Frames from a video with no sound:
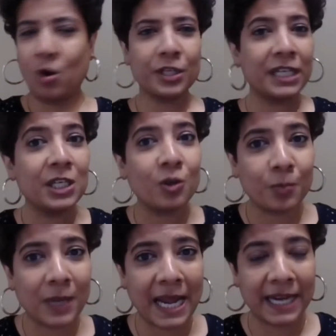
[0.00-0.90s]
according to
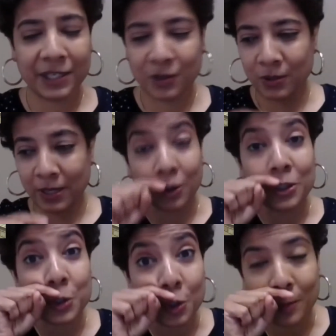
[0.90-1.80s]
your
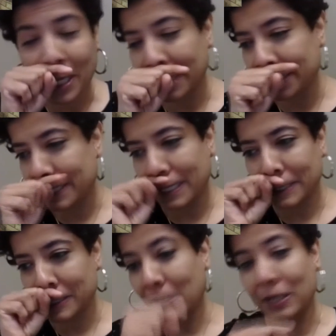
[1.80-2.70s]
plans.
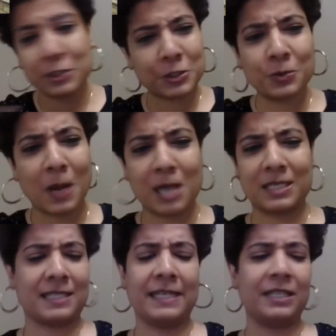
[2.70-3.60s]
So I used to
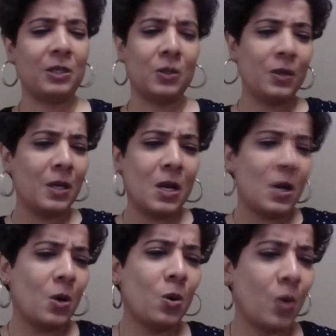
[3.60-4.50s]
ask I
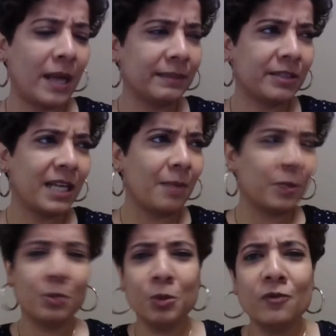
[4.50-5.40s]
think
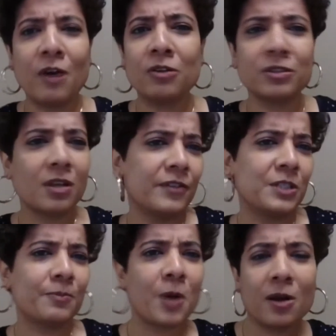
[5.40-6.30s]
I'm going to move out
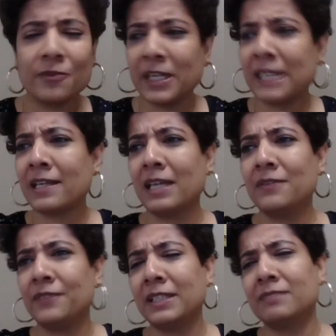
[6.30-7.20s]
of this province.
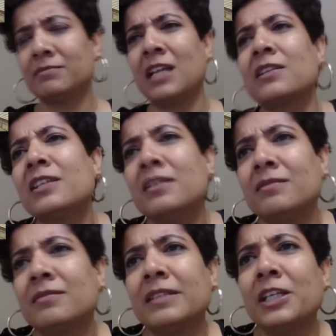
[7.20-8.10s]
I have
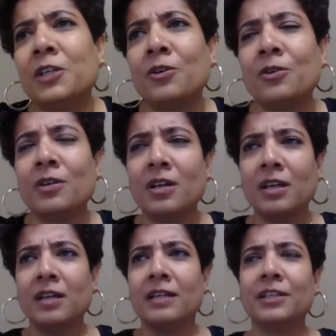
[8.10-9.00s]
nothing here.
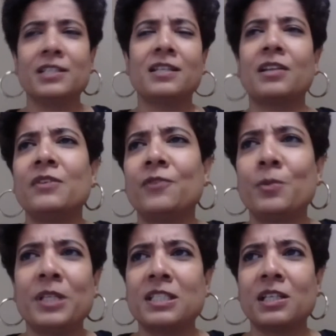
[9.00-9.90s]
There's nothing
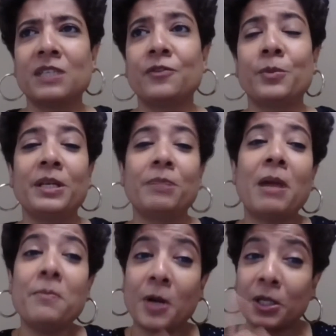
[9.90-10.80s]
for me.
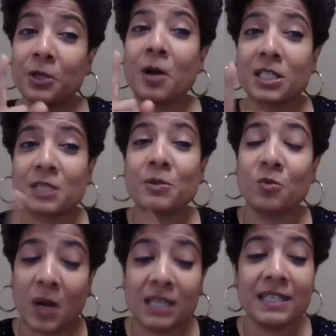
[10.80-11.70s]
My brother asked
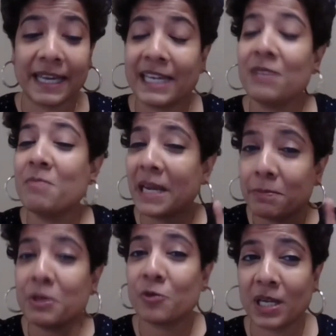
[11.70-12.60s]
me one day, he
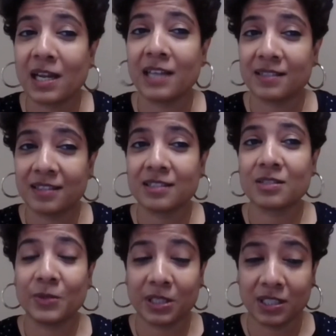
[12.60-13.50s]
made me realize
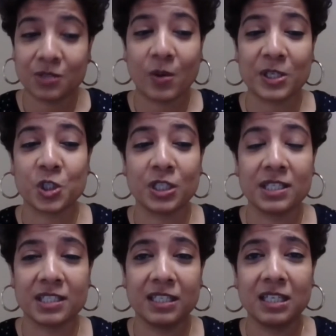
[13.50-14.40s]
this with this
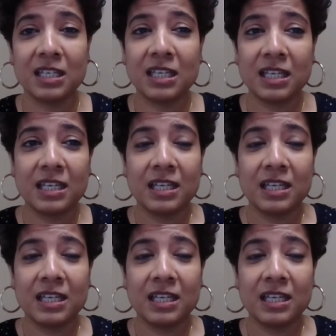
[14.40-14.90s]
question. He said,